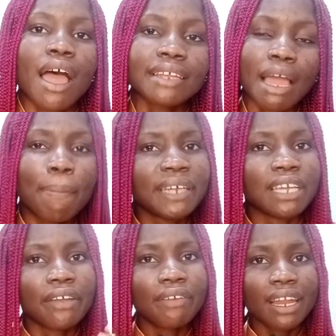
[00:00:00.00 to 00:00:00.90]
either by
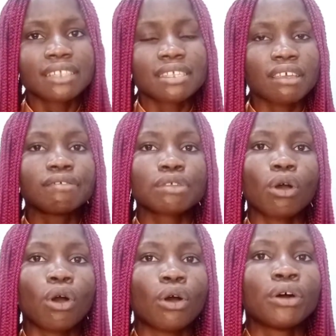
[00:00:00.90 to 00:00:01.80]
their
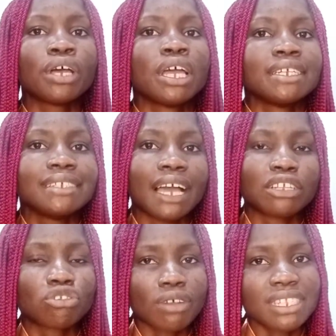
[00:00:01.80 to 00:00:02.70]
relatives or
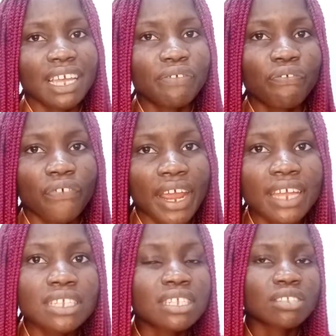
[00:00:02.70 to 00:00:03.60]
their trusted
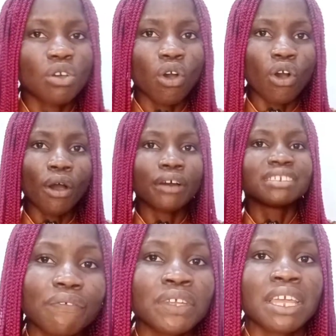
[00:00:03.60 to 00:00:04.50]
friends or
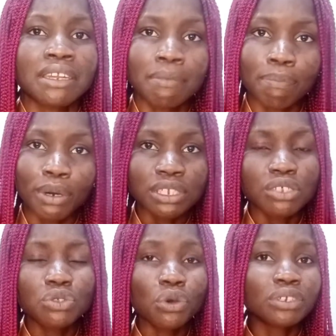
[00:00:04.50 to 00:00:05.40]
even
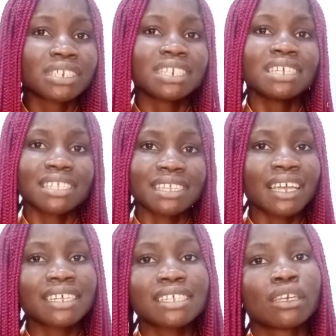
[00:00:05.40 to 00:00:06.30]
anybody. So these
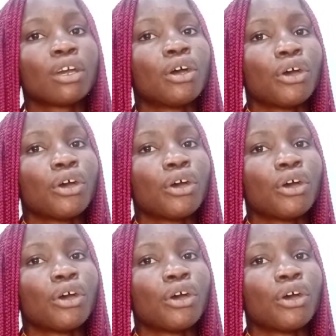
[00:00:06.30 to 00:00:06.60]
days,